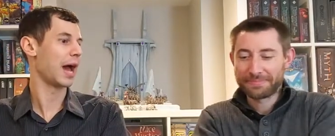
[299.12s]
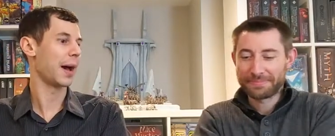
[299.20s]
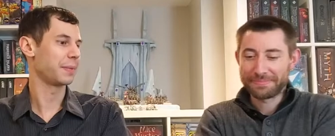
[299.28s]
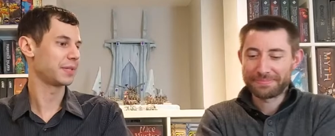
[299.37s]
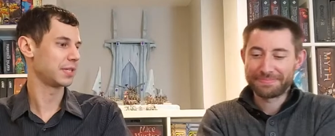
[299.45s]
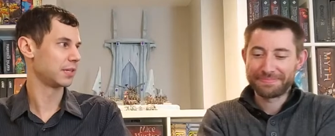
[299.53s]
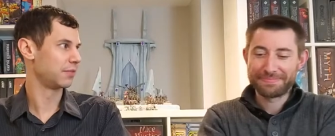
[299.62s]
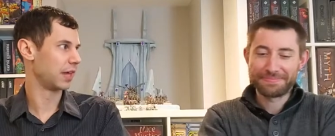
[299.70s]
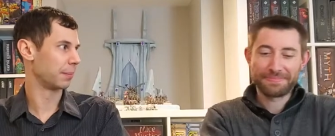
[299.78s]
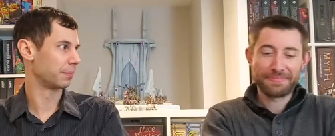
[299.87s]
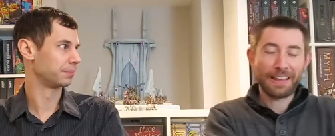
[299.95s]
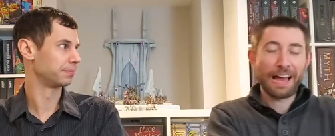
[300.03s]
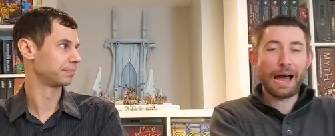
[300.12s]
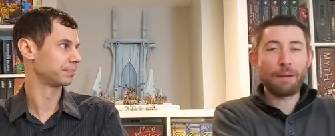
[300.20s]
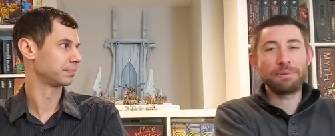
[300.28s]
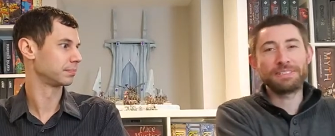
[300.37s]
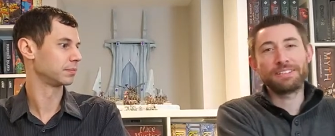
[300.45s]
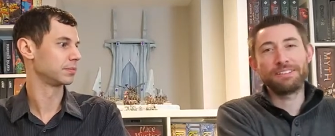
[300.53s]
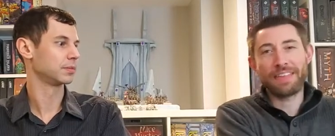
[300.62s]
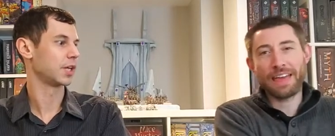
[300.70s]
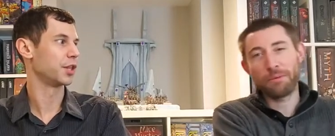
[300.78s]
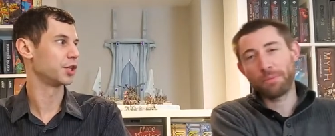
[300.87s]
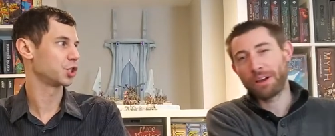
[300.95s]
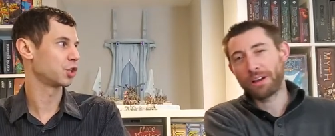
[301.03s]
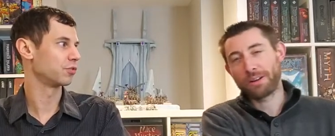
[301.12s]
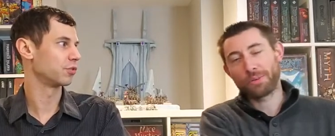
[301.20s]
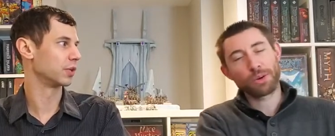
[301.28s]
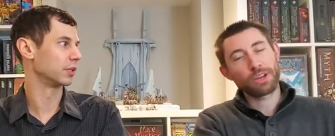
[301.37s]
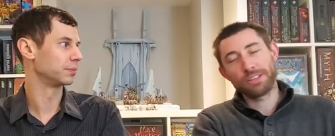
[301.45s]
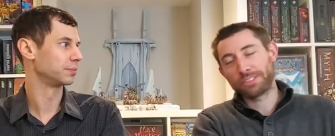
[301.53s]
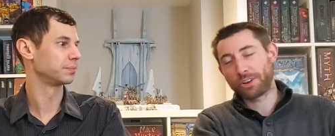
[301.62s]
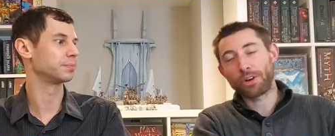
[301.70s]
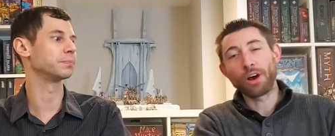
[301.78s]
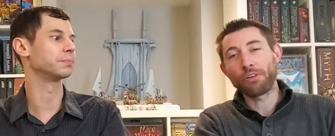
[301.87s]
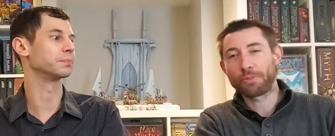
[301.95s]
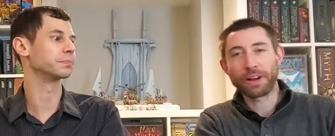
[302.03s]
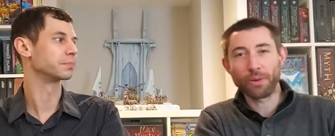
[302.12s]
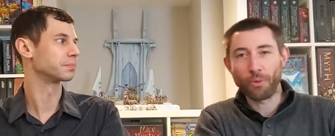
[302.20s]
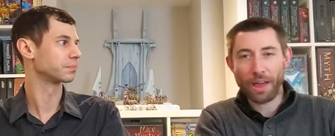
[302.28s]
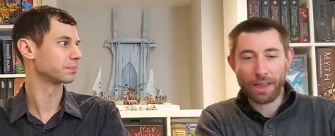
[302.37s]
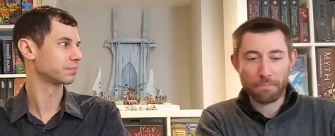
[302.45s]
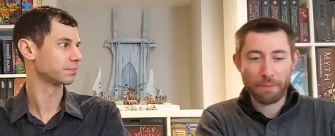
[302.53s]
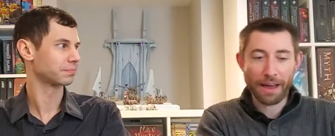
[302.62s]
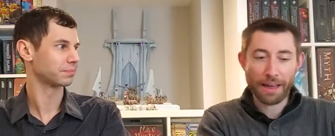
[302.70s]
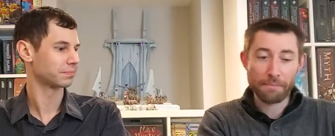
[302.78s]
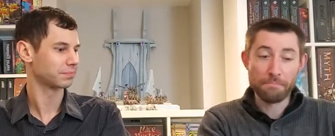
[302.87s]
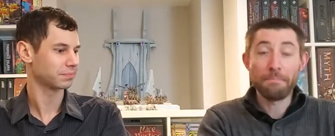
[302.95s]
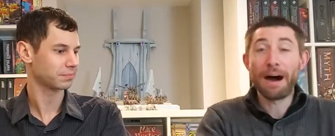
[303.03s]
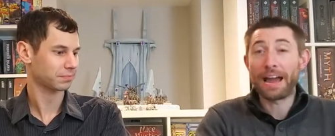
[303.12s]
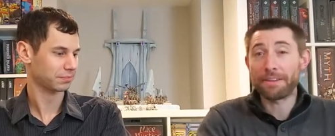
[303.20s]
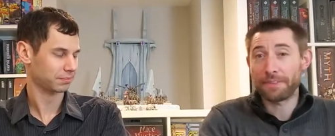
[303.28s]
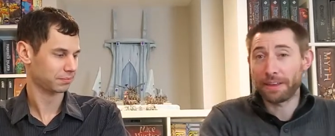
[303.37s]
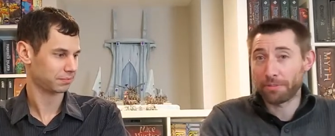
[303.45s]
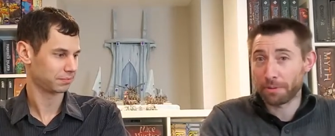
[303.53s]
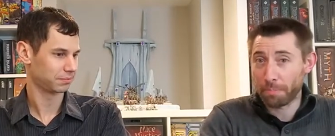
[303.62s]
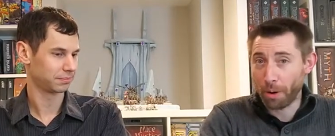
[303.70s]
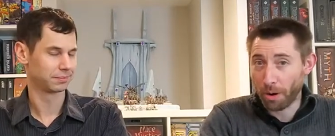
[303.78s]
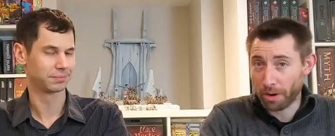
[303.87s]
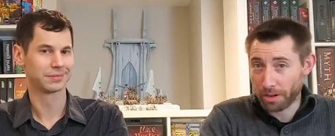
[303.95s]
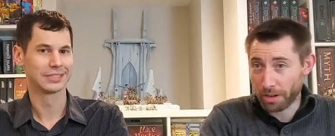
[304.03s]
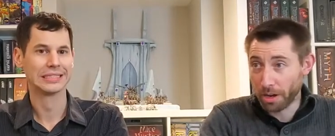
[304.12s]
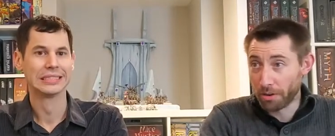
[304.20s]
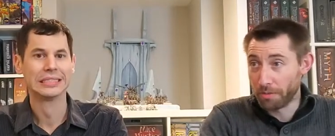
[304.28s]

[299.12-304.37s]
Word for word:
Speaker 1: Opposite of them,
Speaker 2: the show floor. We're going to start off right away by my favorite part